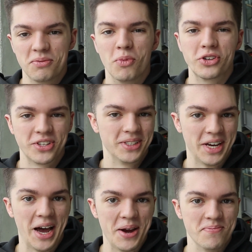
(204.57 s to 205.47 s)
most of the
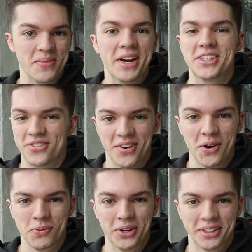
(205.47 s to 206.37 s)
time it's
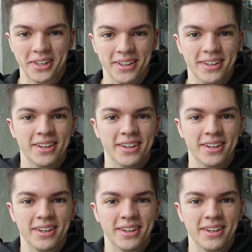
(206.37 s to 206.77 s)
fun work.